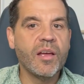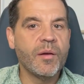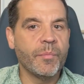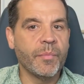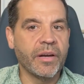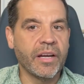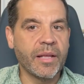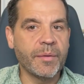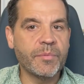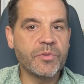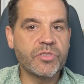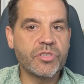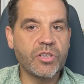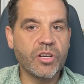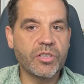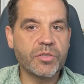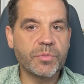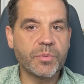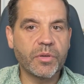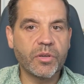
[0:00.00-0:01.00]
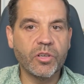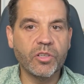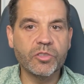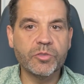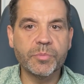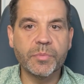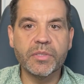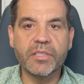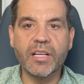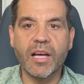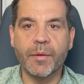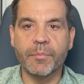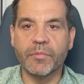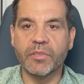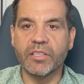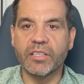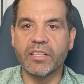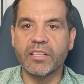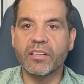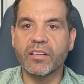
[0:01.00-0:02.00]
My name is Joshua Grossman. I'm the
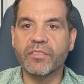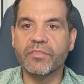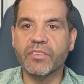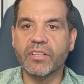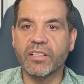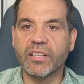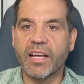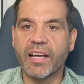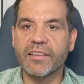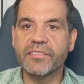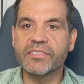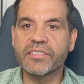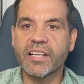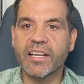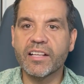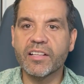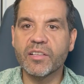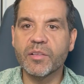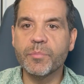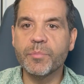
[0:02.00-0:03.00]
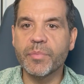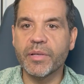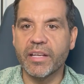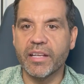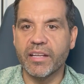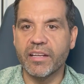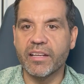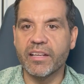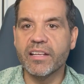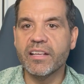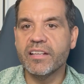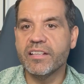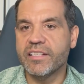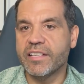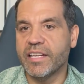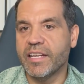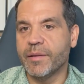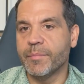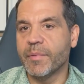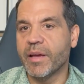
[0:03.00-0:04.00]
leader of the Lifestyle in Bend
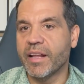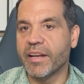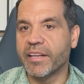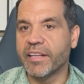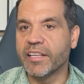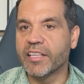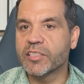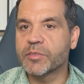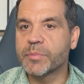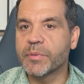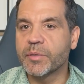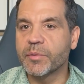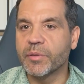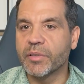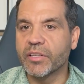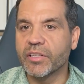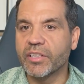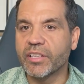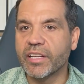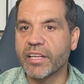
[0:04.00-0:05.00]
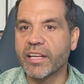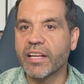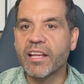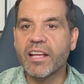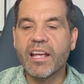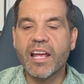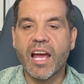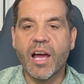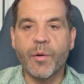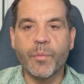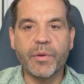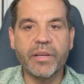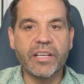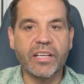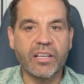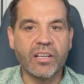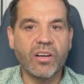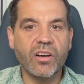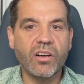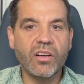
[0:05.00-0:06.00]
team at eXp Realty, and we
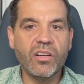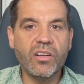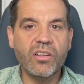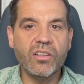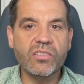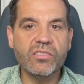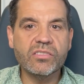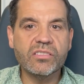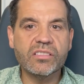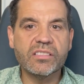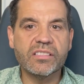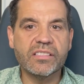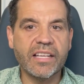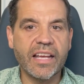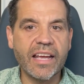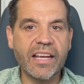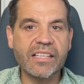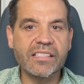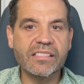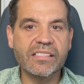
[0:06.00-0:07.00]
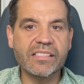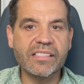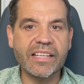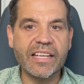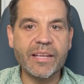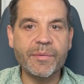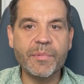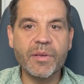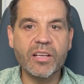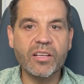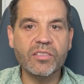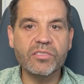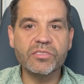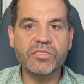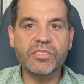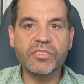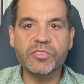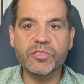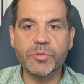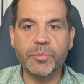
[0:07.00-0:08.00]
get calls, texts, emails,
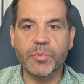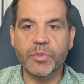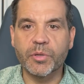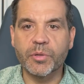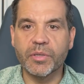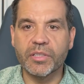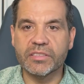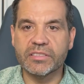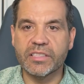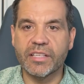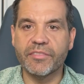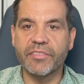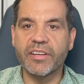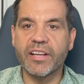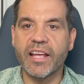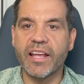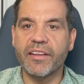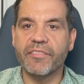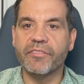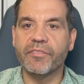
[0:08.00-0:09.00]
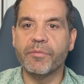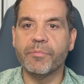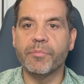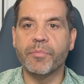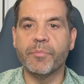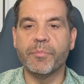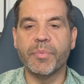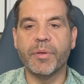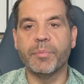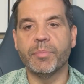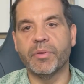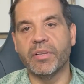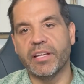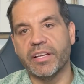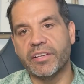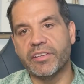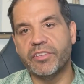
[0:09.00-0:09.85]
and Zoom requests every day from people like